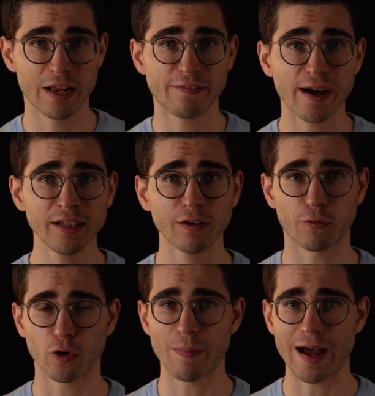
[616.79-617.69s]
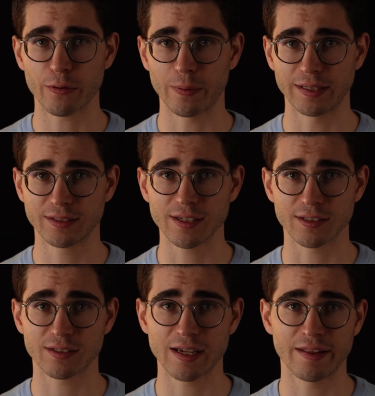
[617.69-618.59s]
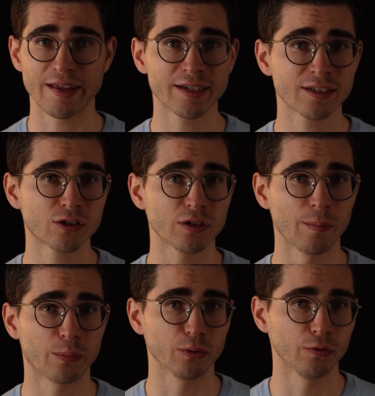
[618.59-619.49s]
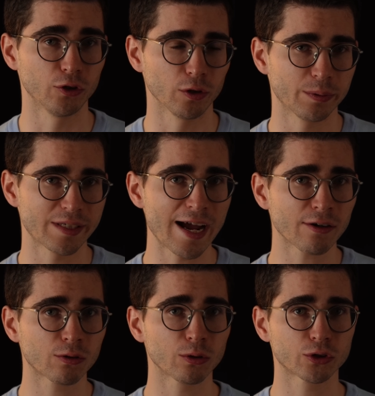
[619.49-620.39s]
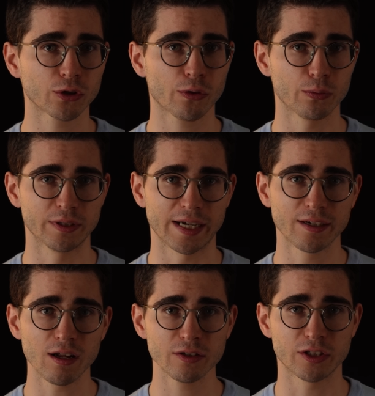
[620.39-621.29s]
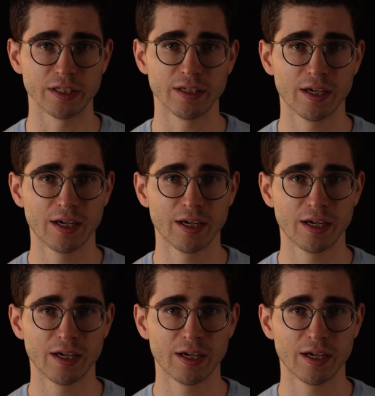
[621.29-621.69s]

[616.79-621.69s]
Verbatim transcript: And finally, a fourth pathway exists, and that is to improve Europe's agriculture through technology.